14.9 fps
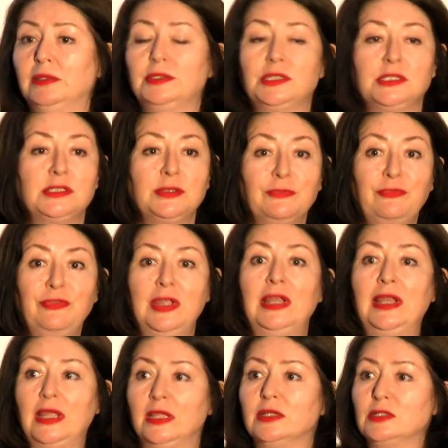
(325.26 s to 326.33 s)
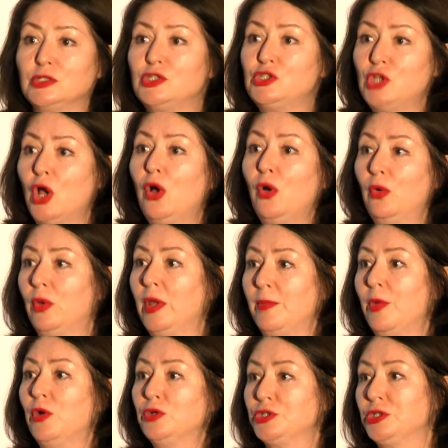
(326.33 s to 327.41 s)
just feeling so
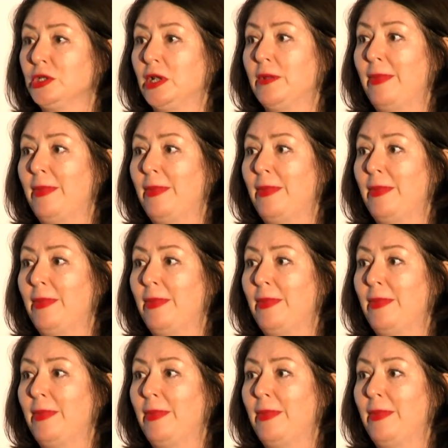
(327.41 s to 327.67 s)
emotional